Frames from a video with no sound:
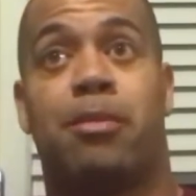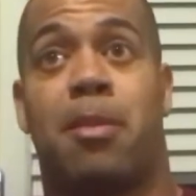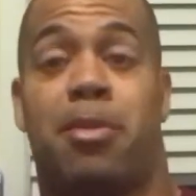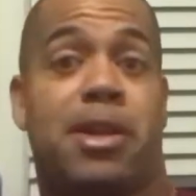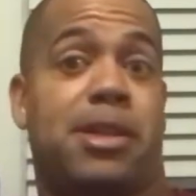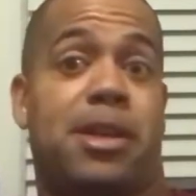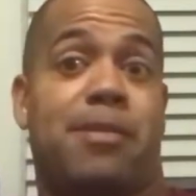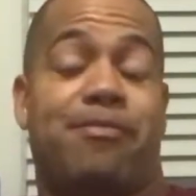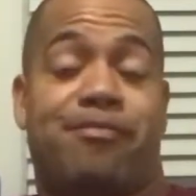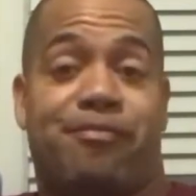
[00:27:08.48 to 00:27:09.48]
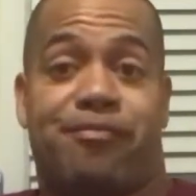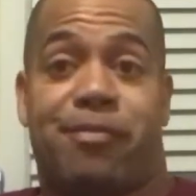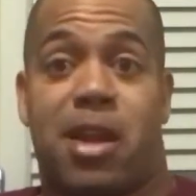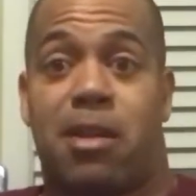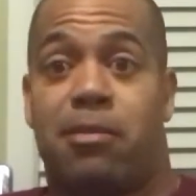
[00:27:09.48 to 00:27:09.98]
it brings in
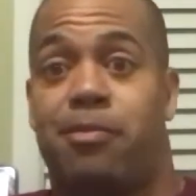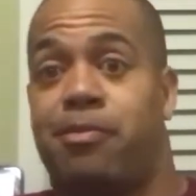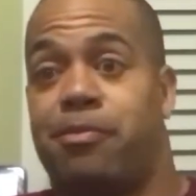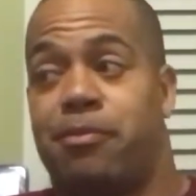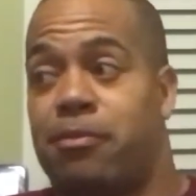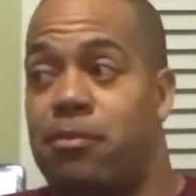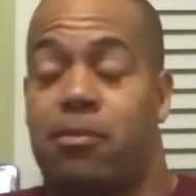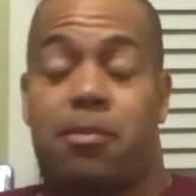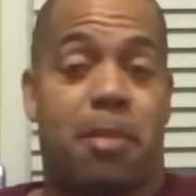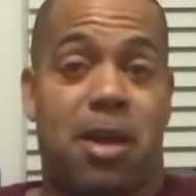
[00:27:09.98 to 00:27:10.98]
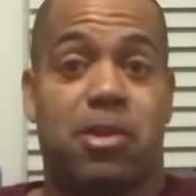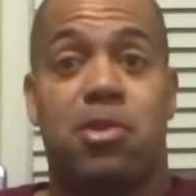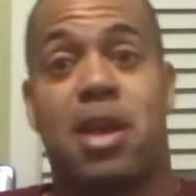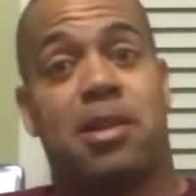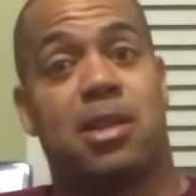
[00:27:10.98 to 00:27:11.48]
about
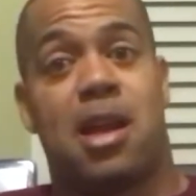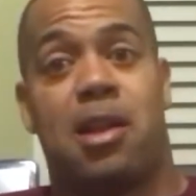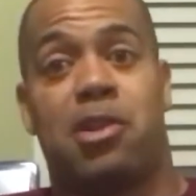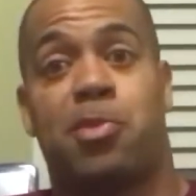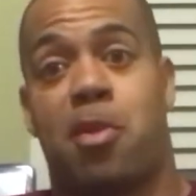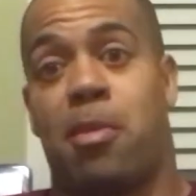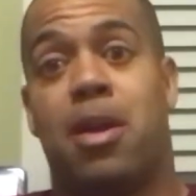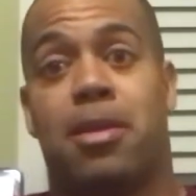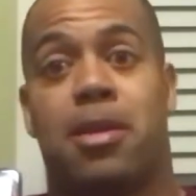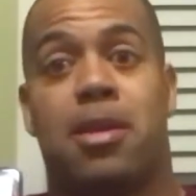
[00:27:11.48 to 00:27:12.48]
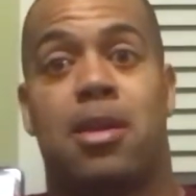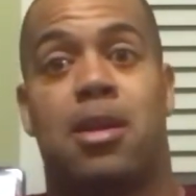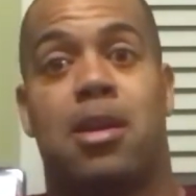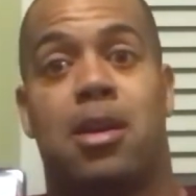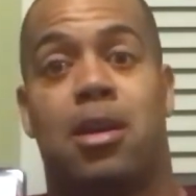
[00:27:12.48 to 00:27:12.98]
$2,000 per month.
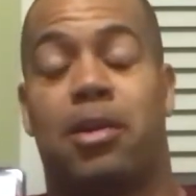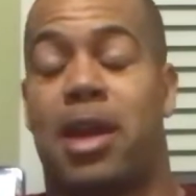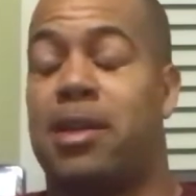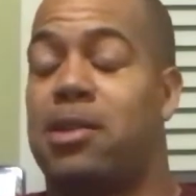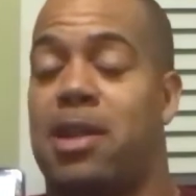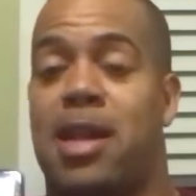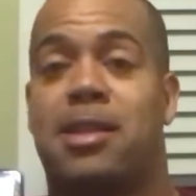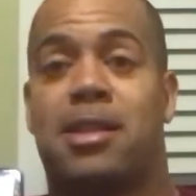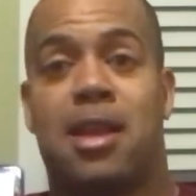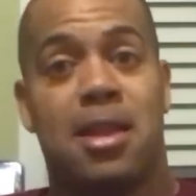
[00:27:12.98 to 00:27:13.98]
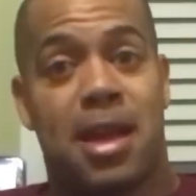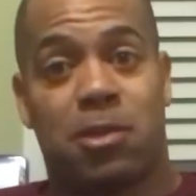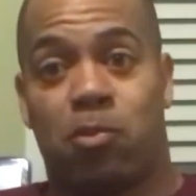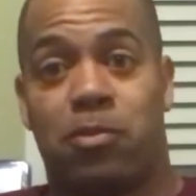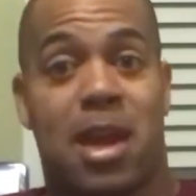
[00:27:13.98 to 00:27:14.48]
Okay, so that's
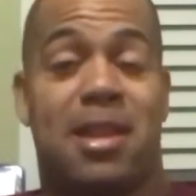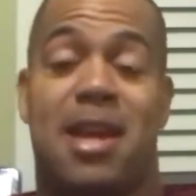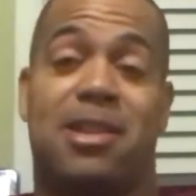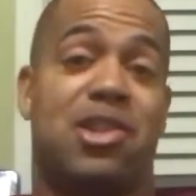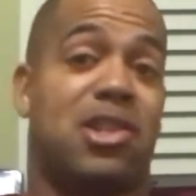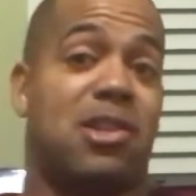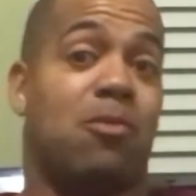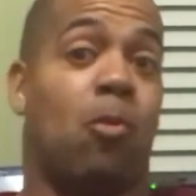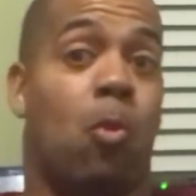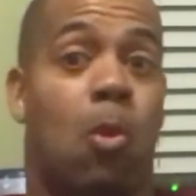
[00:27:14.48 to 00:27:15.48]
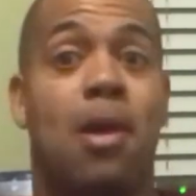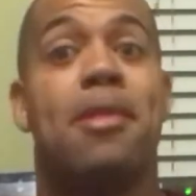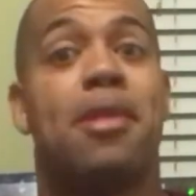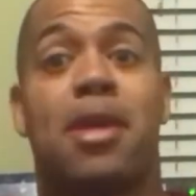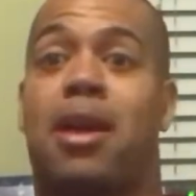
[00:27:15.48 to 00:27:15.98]
just
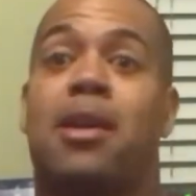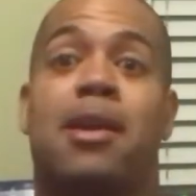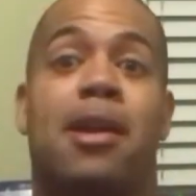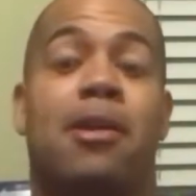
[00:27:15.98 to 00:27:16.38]
one thing.